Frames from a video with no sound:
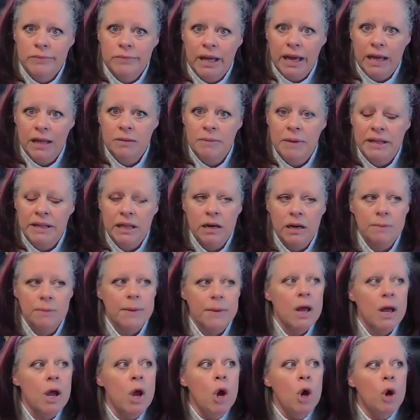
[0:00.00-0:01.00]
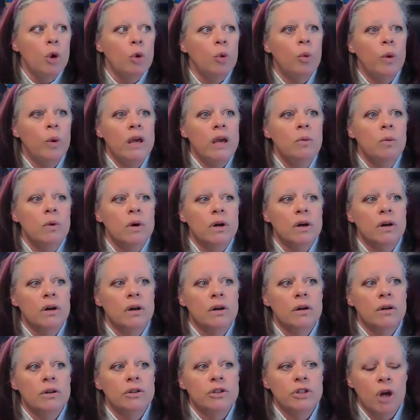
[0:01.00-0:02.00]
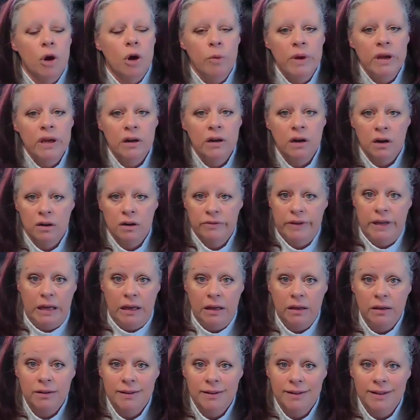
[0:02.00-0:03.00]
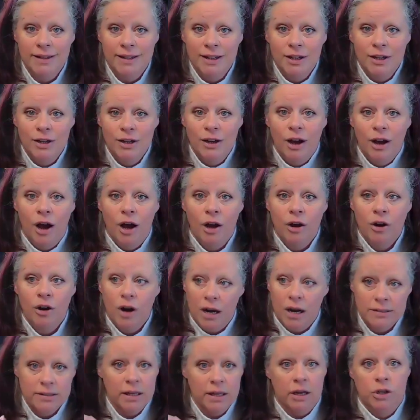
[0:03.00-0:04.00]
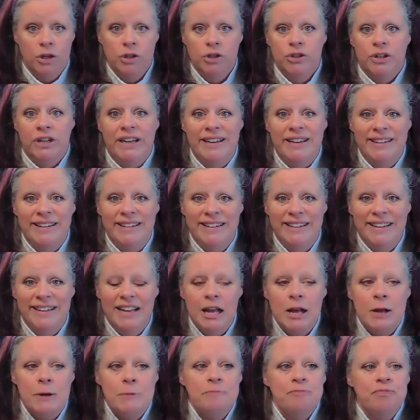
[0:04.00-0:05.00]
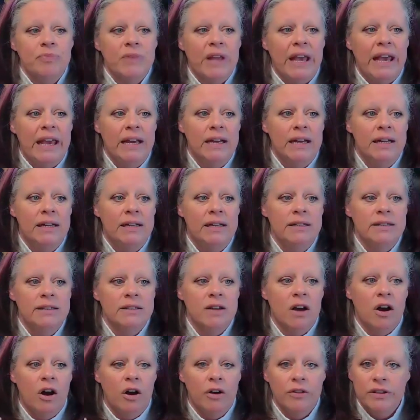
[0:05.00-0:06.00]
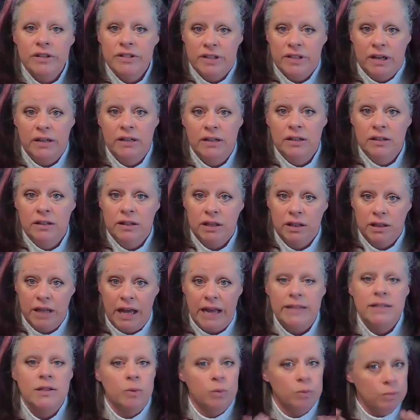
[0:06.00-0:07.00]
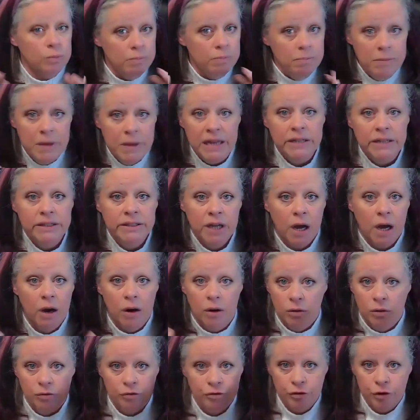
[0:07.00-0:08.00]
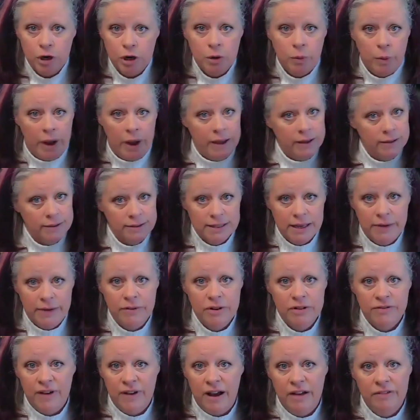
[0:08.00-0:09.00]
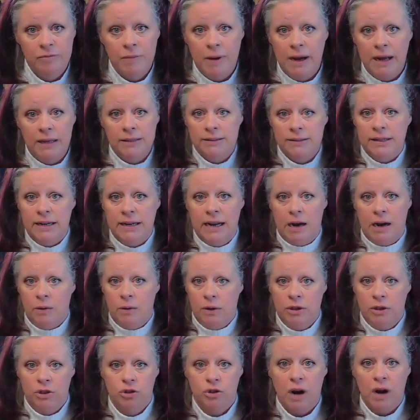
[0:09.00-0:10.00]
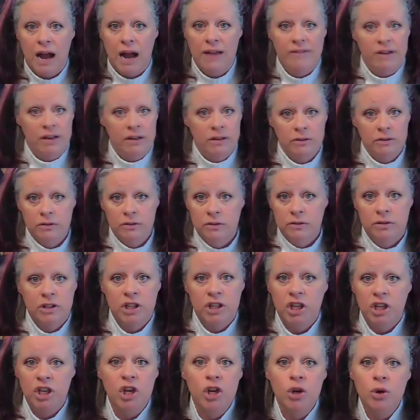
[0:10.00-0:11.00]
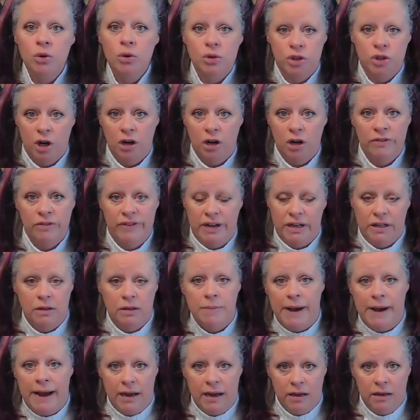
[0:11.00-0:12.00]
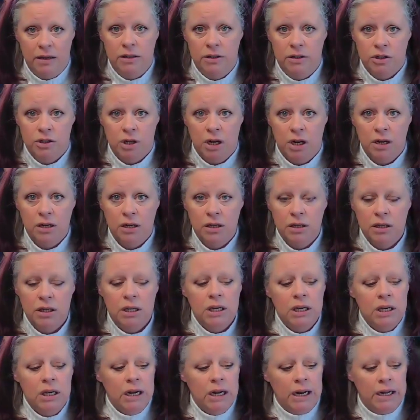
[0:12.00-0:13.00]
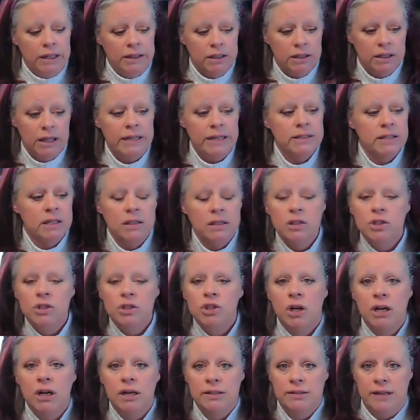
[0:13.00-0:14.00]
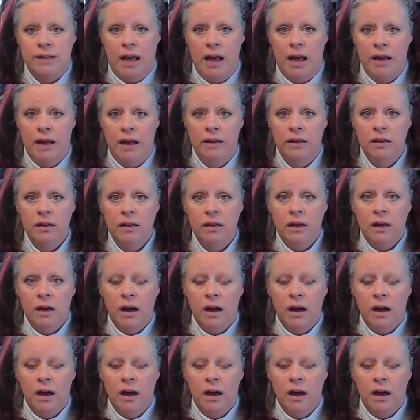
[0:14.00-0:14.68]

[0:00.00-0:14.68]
I can't make that up. We were towing an RV across the country, and all of a sudden the lights, mid-tow, freeway, 75 miles an hour, driving, huge RV on the back of the truck. And the lights on the truck said,